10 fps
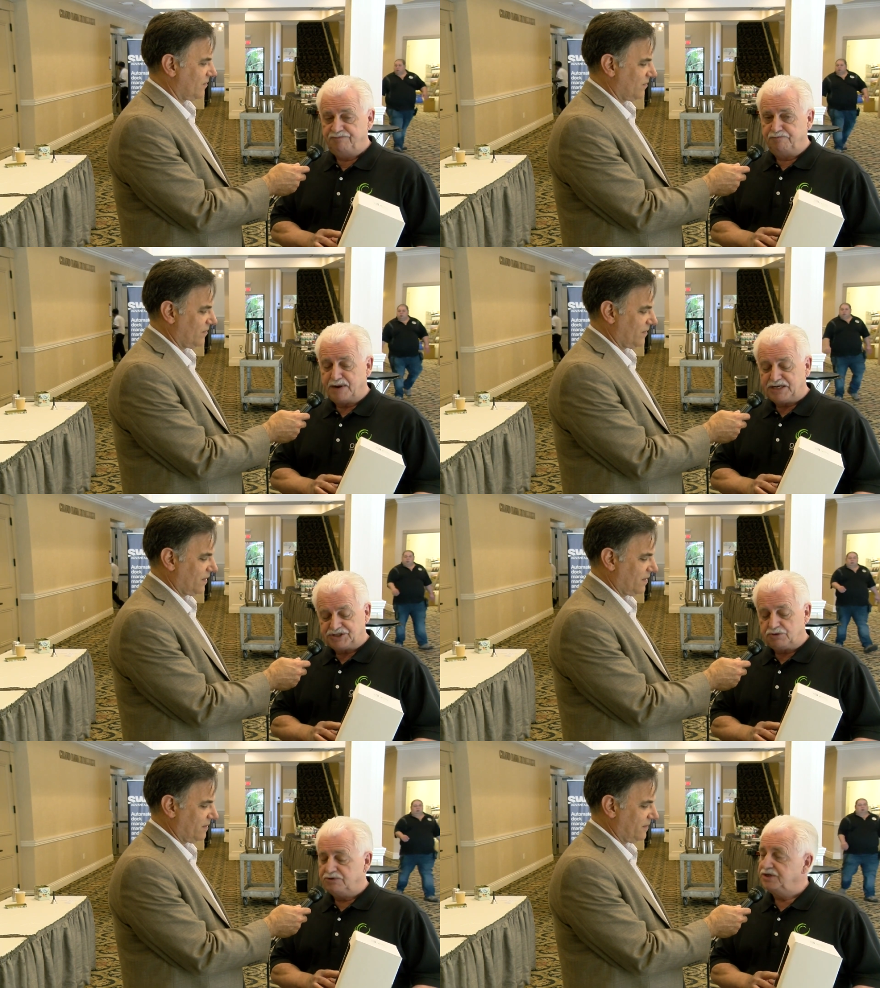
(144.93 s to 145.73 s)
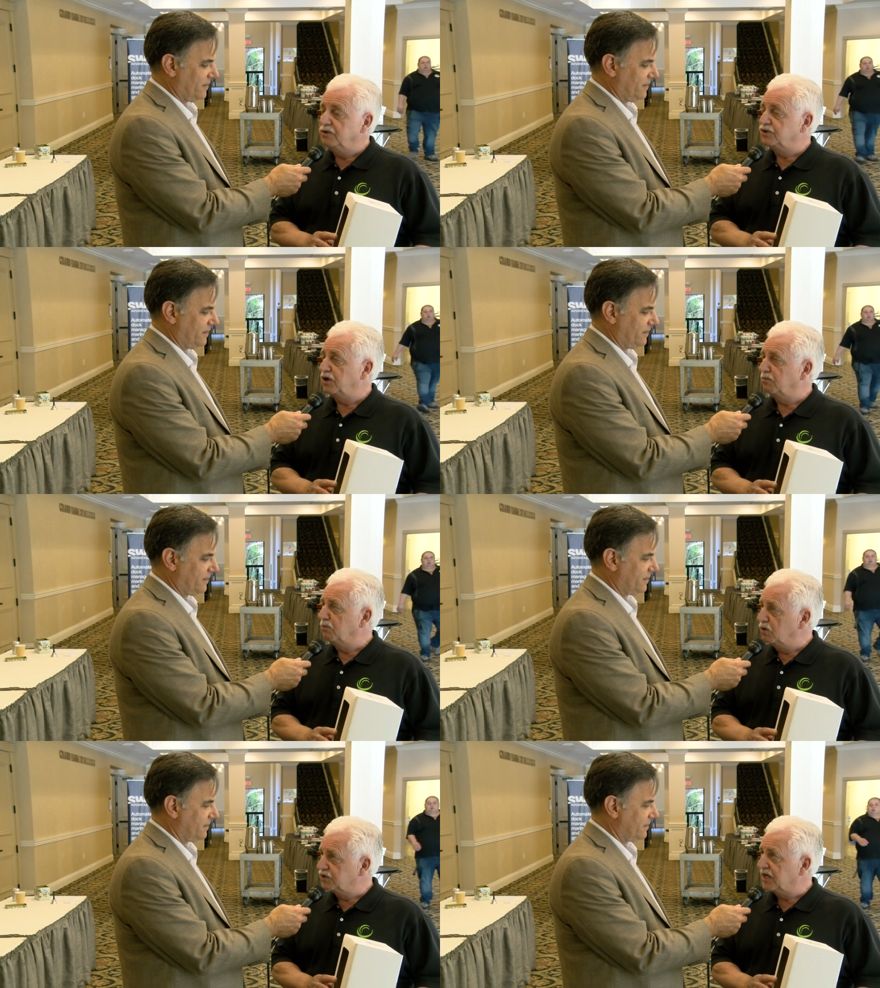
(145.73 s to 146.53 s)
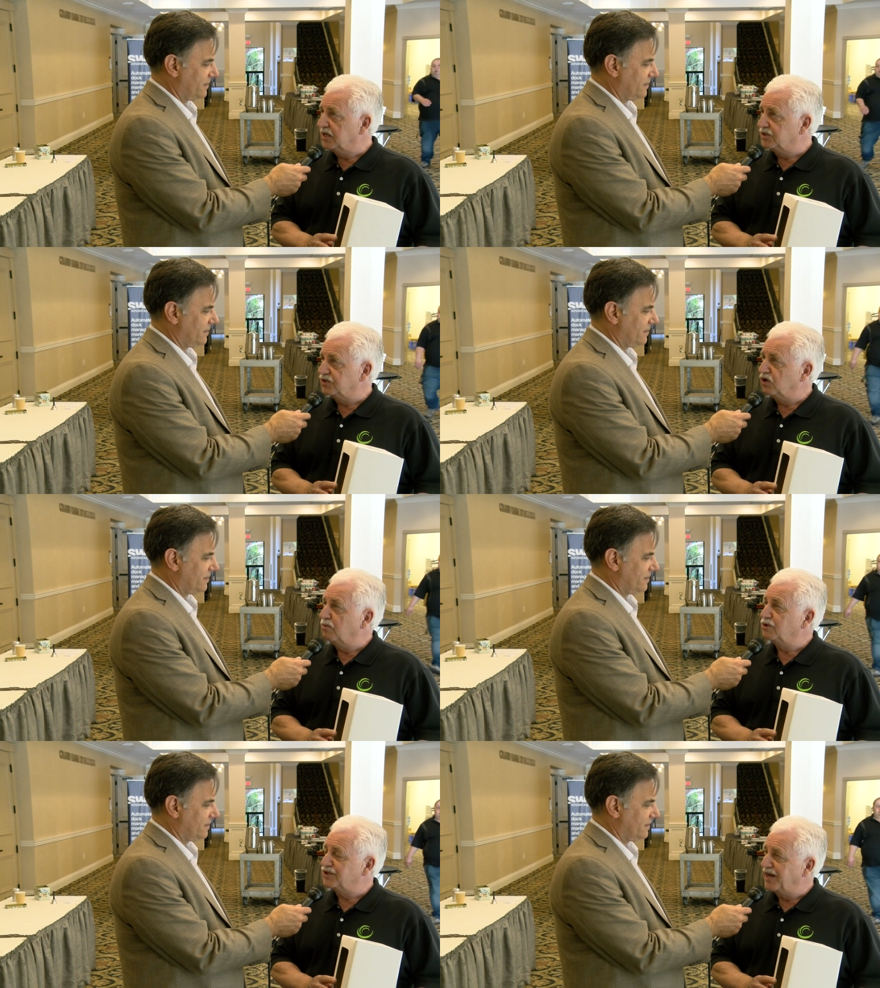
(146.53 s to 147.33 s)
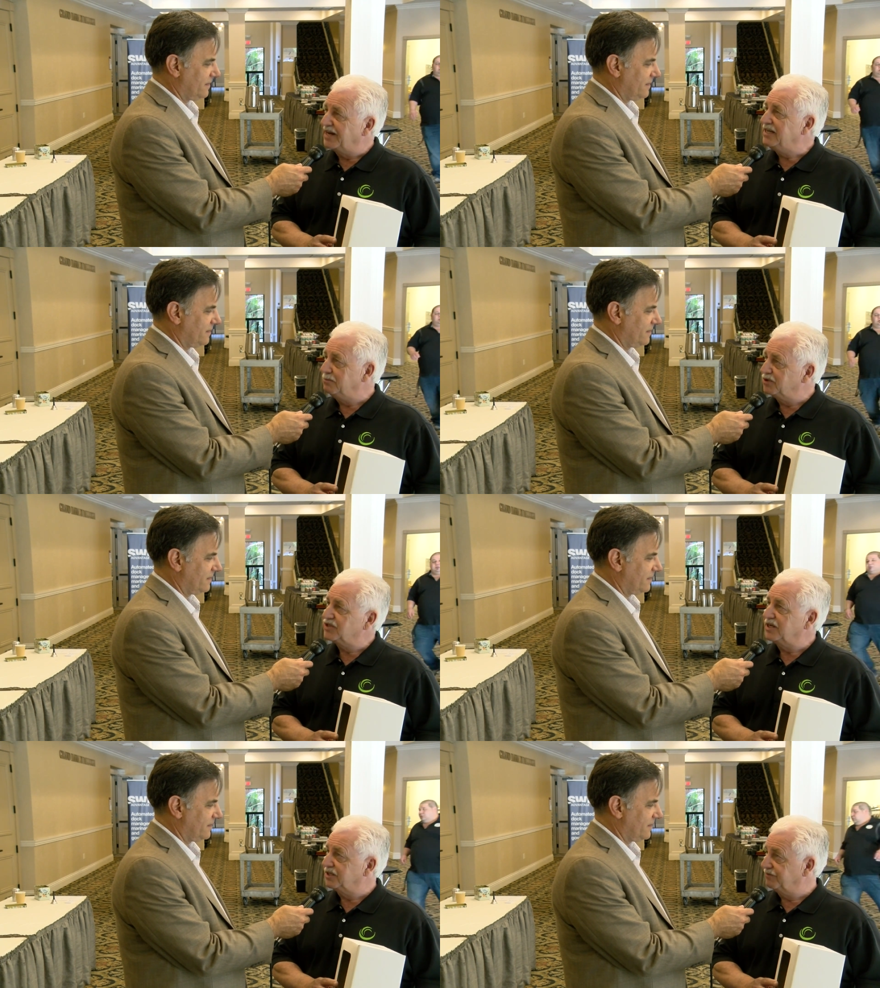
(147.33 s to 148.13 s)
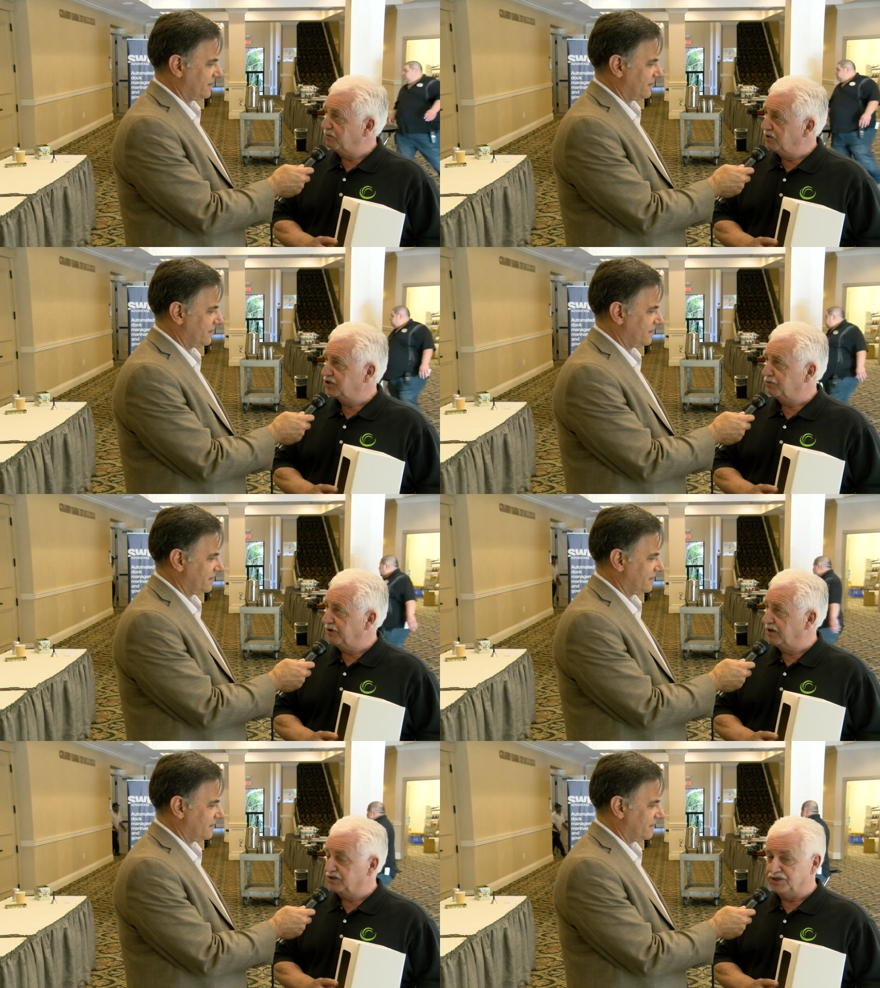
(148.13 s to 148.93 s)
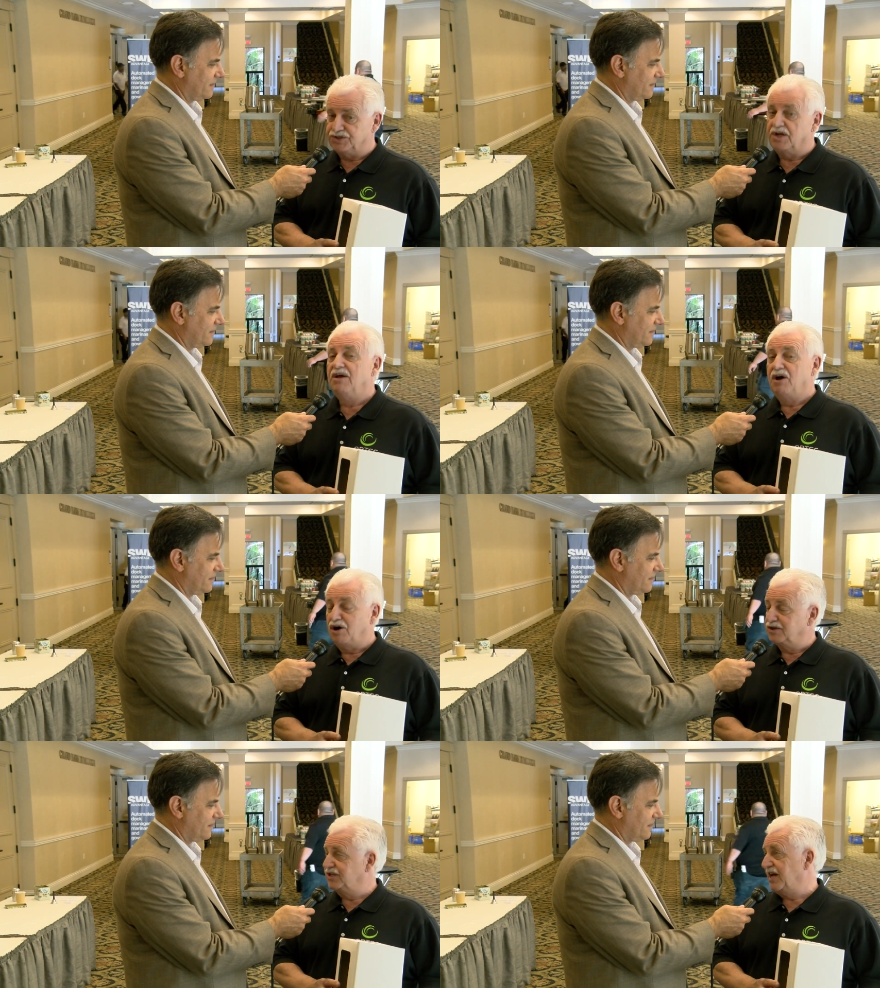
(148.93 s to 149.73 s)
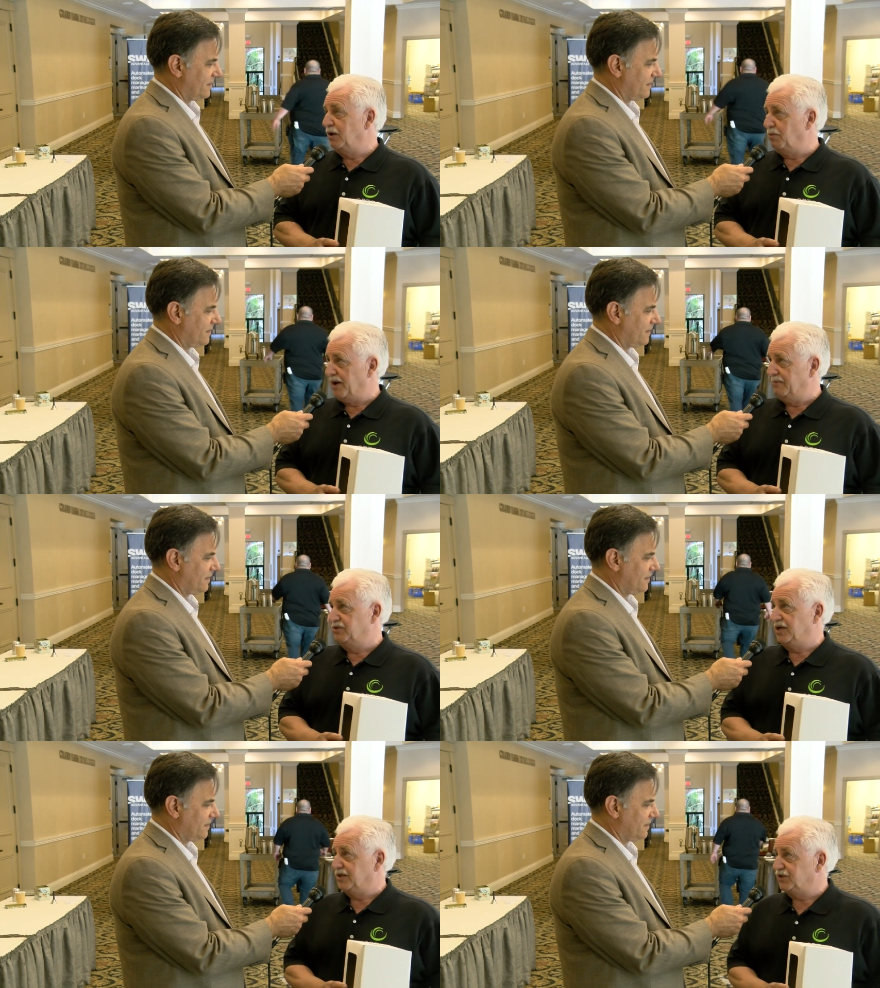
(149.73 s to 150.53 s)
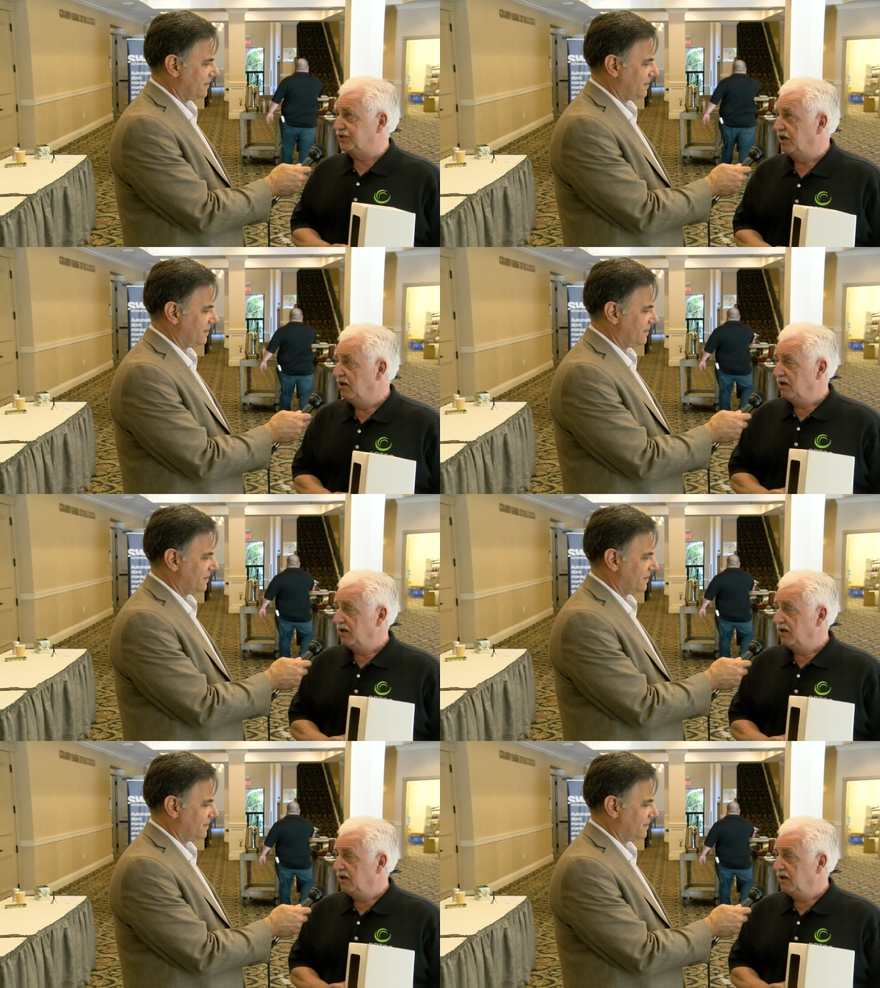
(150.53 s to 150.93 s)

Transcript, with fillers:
Speaker 1: managed to reduce, on most cases, almost 90% of emission reductions on tailpipe tests.